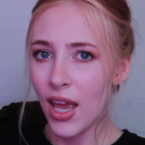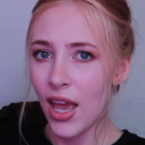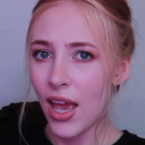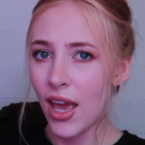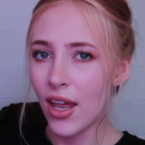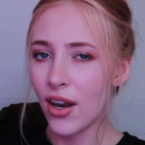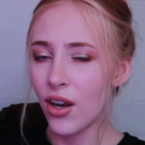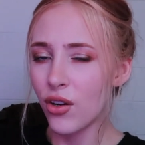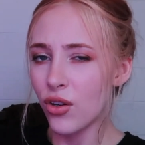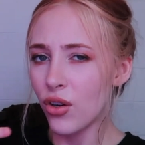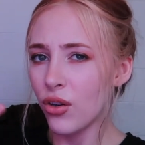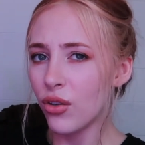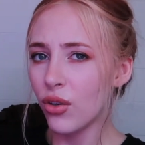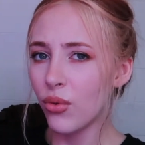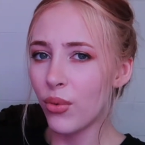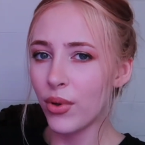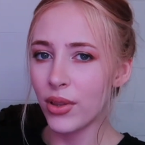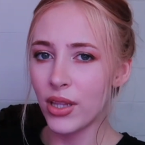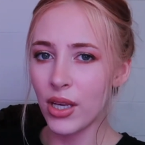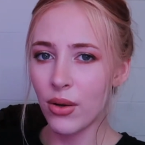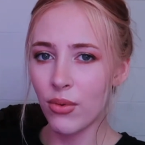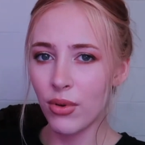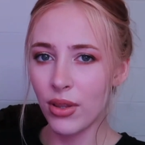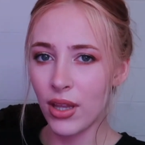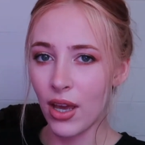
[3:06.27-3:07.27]
And I don't know what
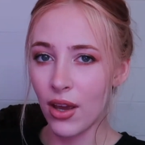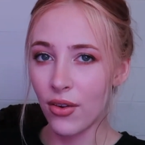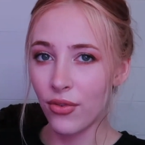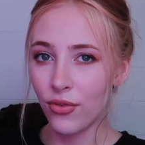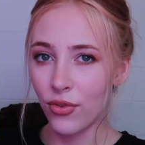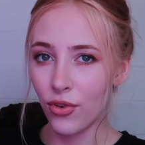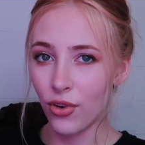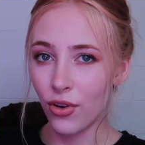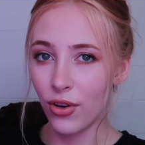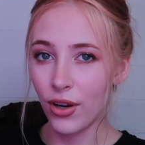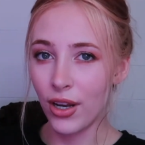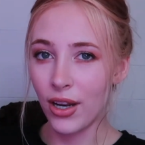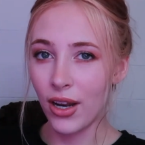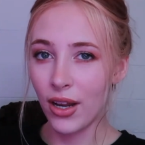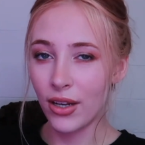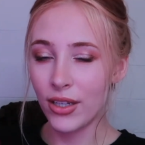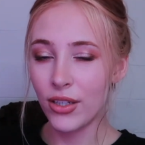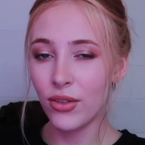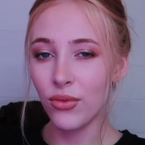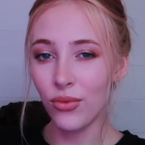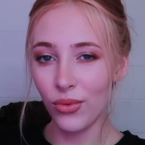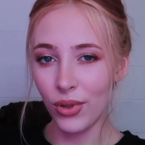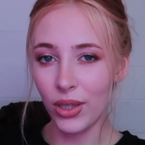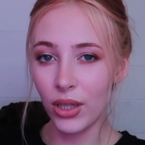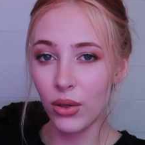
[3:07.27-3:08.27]
they were there for, and I
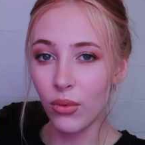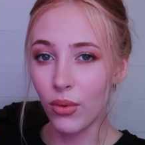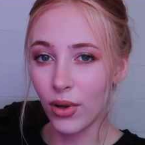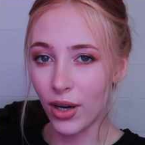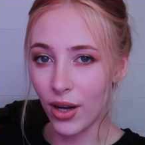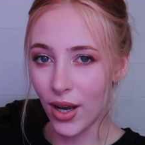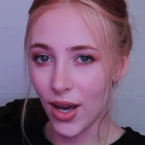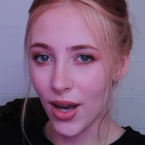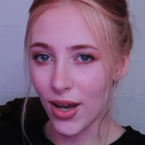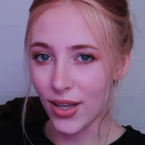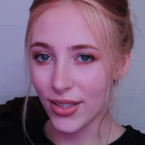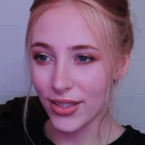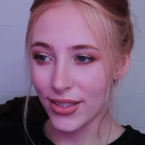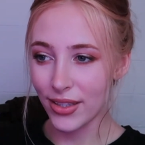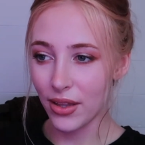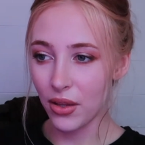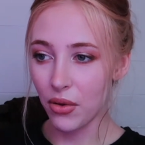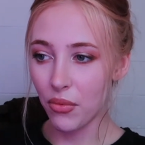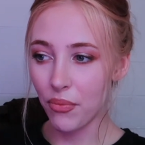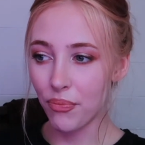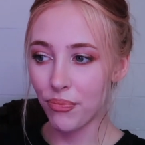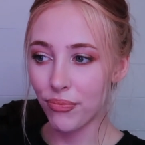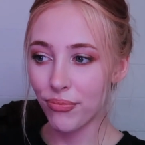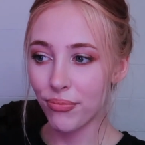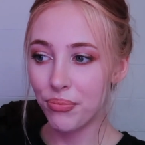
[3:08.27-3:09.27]
didn't really want to ask
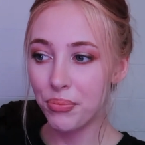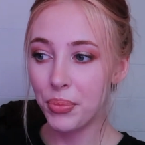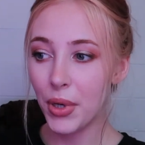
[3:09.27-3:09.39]
them.